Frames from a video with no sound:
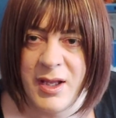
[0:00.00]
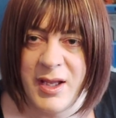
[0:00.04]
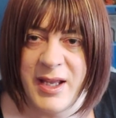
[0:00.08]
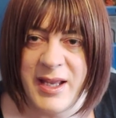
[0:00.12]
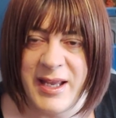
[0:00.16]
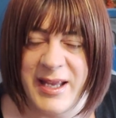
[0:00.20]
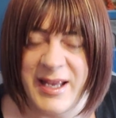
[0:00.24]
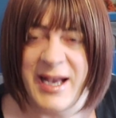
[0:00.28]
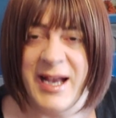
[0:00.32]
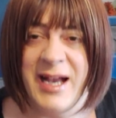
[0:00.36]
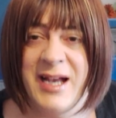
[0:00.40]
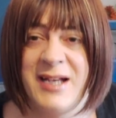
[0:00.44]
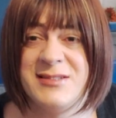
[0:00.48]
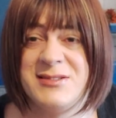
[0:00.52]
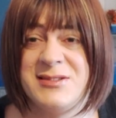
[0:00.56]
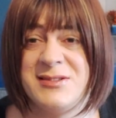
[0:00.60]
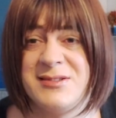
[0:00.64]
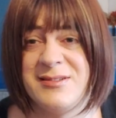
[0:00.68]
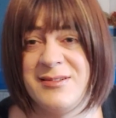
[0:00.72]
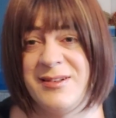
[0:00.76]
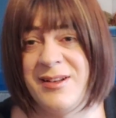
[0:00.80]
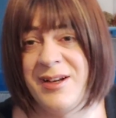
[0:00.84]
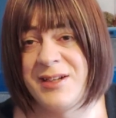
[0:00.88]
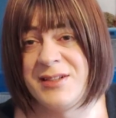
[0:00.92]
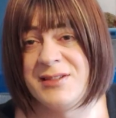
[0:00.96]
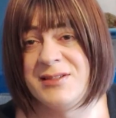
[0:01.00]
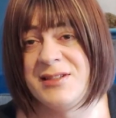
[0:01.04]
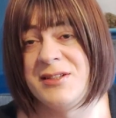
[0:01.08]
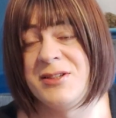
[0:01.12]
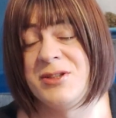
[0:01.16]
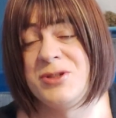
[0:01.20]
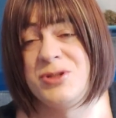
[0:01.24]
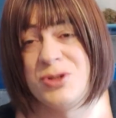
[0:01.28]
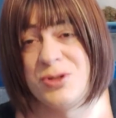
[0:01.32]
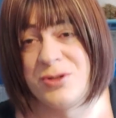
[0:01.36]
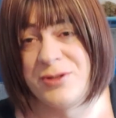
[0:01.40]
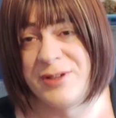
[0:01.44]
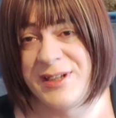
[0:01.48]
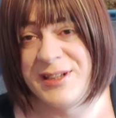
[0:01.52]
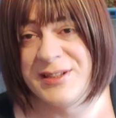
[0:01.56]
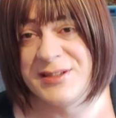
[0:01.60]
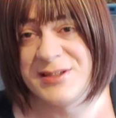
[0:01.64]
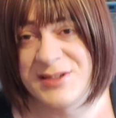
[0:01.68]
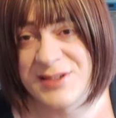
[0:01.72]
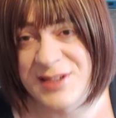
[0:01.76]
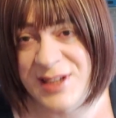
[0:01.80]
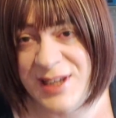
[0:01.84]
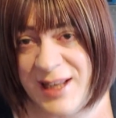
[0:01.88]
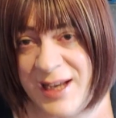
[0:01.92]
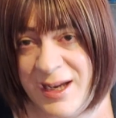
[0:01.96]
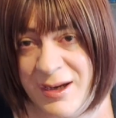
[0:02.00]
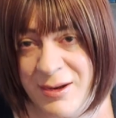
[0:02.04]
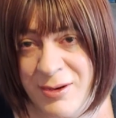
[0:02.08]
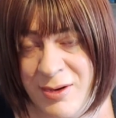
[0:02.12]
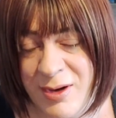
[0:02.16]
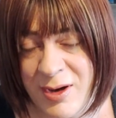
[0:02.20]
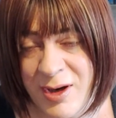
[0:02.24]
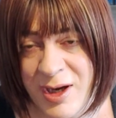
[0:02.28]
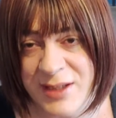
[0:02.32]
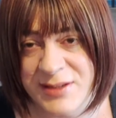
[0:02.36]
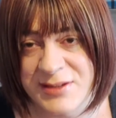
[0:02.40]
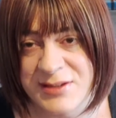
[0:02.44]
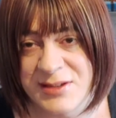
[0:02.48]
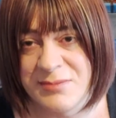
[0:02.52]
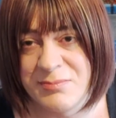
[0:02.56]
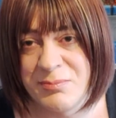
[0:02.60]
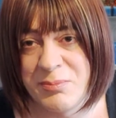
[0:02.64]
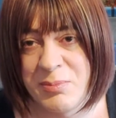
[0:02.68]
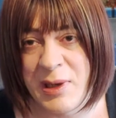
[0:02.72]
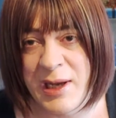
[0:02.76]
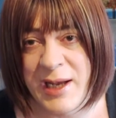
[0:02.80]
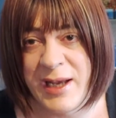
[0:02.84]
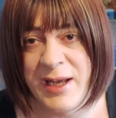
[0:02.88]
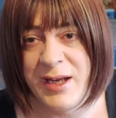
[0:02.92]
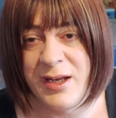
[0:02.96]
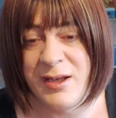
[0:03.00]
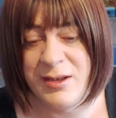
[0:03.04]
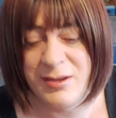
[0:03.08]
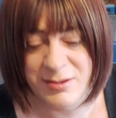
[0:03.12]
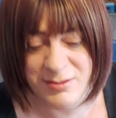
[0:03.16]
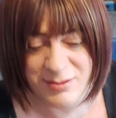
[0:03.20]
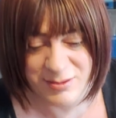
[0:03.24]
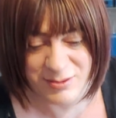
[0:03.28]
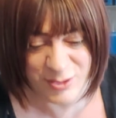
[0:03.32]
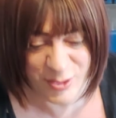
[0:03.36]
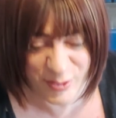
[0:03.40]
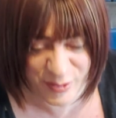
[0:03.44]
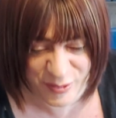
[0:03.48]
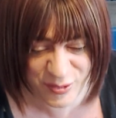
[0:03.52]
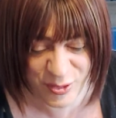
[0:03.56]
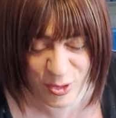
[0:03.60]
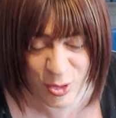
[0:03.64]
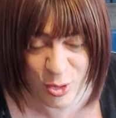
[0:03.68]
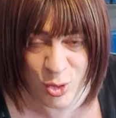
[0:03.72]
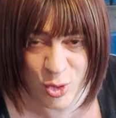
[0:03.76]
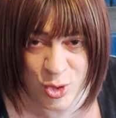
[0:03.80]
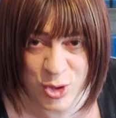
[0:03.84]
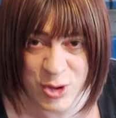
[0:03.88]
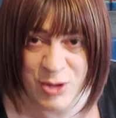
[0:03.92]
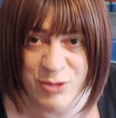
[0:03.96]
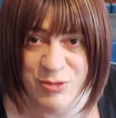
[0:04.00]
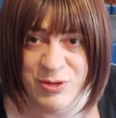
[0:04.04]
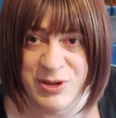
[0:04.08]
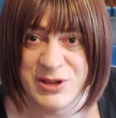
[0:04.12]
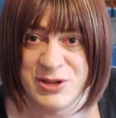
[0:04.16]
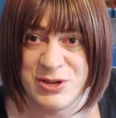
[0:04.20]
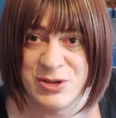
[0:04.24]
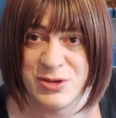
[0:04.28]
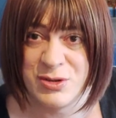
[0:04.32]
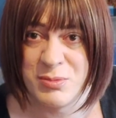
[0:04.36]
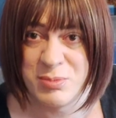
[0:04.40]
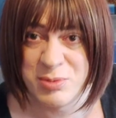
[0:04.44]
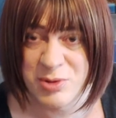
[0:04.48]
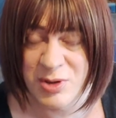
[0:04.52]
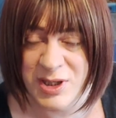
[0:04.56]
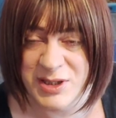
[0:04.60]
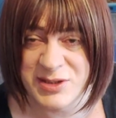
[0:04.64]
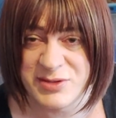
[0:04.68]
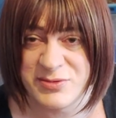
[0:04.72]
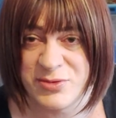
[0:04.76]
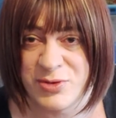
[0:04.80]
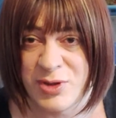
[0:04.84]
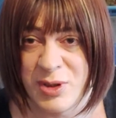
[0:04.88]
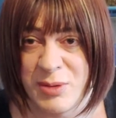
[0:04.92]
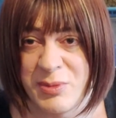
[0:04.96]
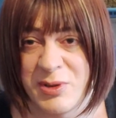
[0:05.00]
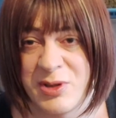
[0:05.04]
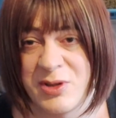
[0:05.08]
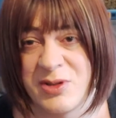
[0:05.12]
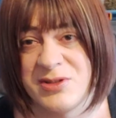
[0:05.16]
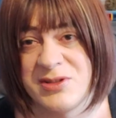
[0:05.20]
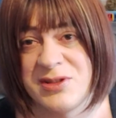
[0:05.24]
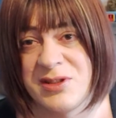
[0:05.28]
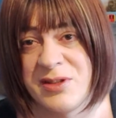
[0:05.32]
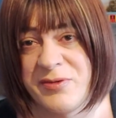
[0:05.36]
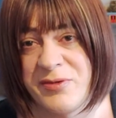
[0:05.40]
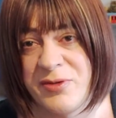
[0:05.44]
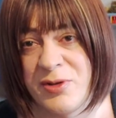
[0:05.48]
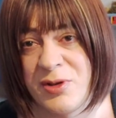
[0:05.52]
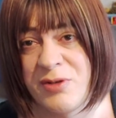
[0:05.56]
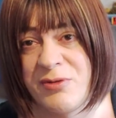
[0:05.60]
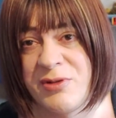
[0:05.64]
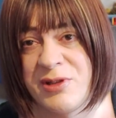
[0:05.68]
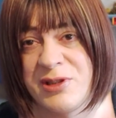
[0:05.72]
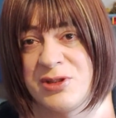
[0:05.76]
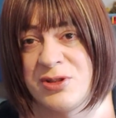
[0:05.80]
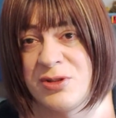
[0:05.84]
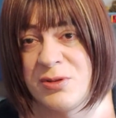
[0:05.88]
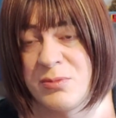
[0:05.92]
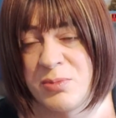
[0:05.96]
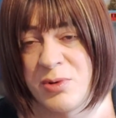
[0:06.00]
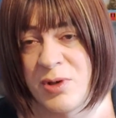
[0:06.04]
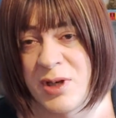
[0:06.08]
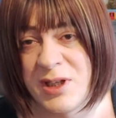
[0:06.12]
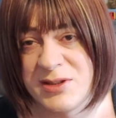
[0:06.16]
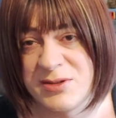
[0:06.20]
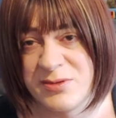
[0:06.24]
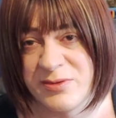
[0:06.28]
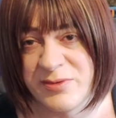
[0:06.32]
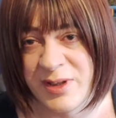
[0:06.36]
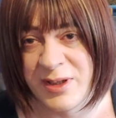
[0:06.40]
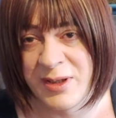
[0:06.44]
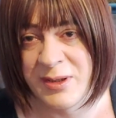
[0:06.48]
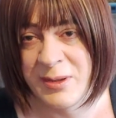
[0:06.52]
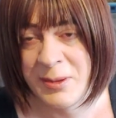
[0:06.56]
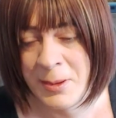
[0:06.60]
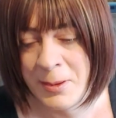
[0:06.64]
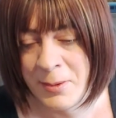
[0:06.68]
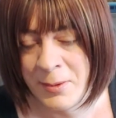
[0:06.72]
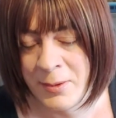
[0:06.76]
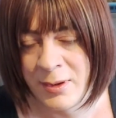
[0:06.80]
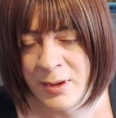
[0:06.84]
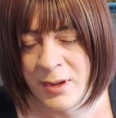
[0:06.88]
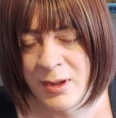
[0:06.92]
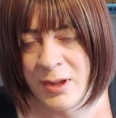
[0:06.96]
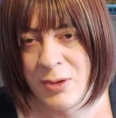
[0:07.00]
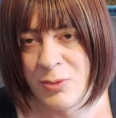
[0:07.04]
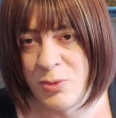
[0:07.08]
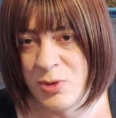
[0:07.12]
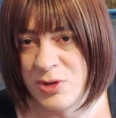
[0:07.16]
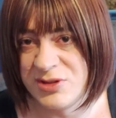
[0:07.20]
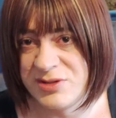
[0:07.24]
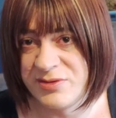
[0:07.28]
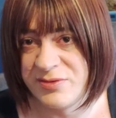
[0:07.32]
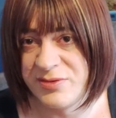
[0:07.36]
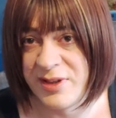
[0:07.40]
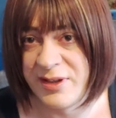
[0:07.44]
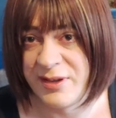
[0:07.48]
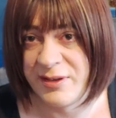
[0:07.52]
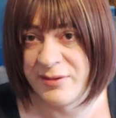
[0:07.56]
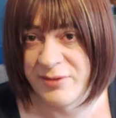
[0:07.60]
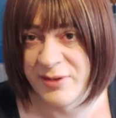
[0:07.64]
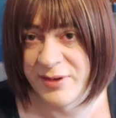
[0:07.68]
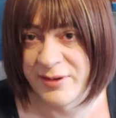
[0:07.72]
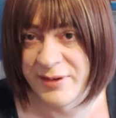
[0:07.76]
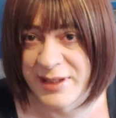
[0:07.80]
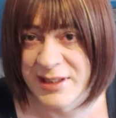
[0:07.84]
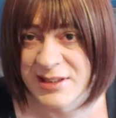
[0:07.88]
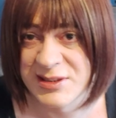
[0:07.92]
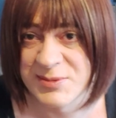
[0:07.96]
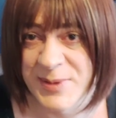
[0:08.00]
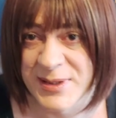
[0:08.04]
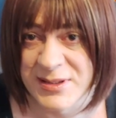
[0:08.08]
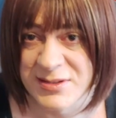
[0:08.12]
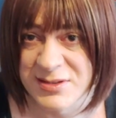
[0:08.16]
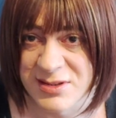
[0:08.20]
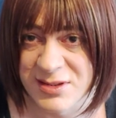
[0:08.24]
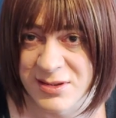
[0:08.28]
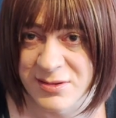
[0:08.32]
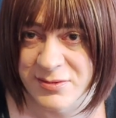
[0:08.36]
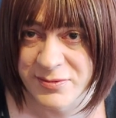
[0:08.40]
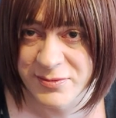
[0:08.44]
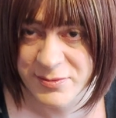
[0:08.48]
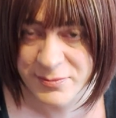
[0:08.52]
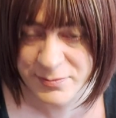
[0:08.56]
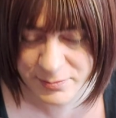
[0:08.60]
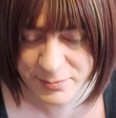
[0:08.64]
it has, like I said, the jury is still out. I didn't pay the full original price for it because the full original price of it was very, very expensive.